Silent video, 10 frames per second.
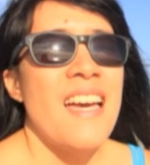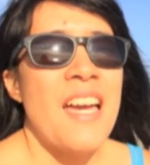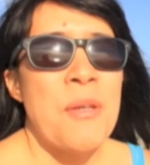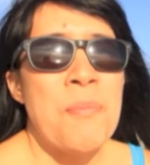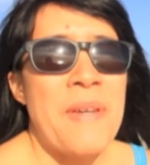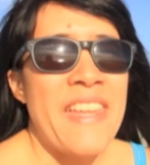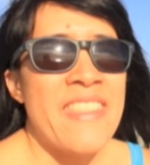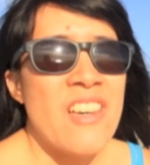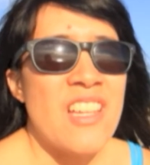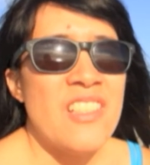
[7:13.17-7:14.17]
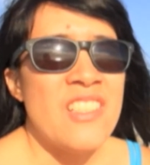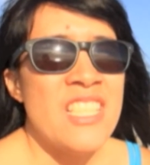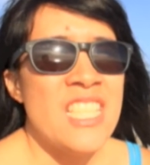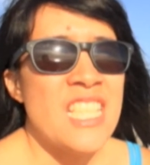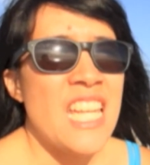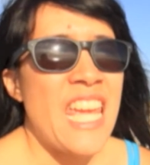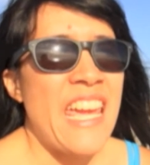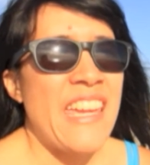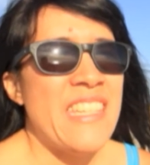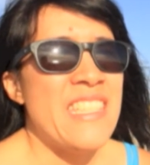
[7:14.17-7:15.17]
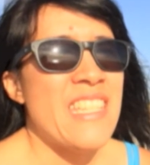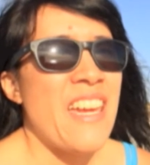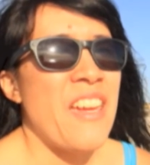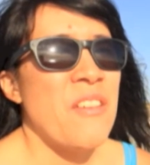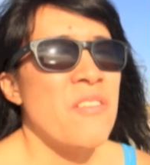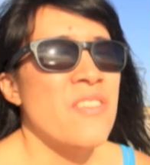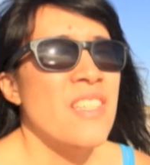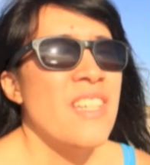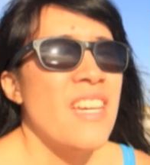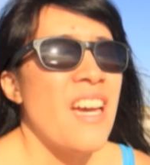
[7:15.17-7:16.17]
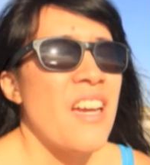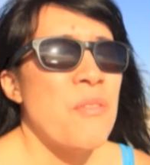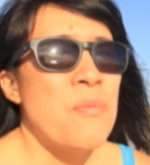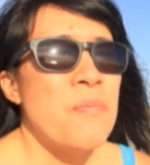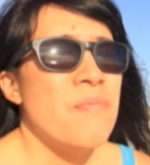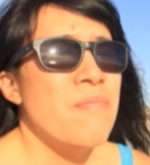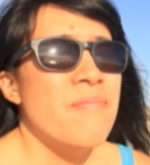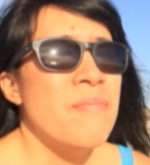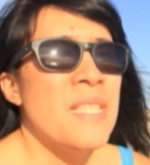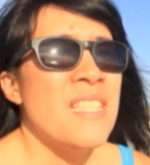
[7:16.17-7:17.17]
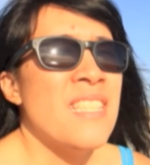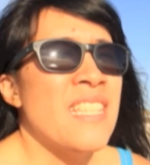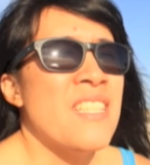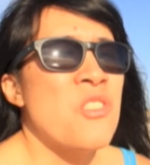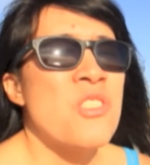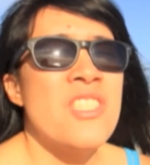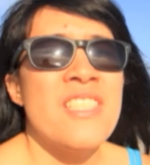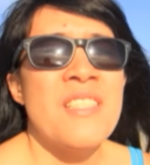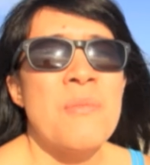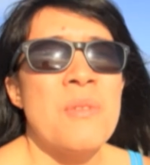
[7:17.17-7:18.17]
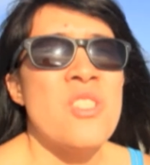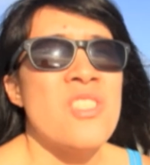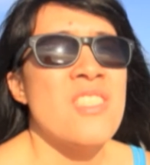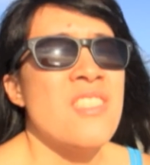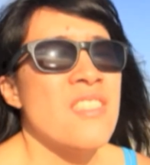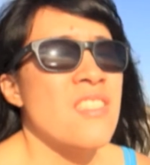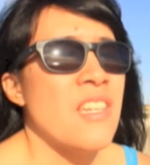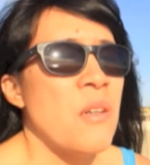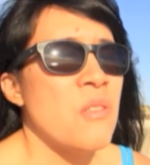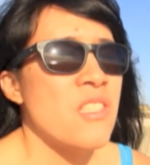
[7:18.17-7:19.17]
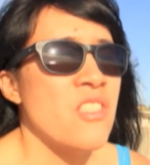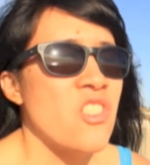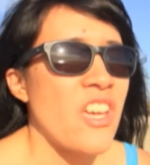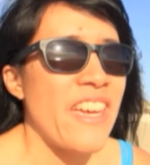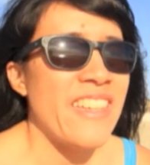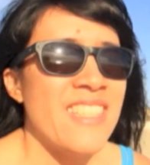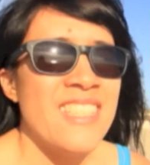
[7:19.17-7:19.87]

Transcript: I'm Beth Allers, and I've been interested in missions since I was a child.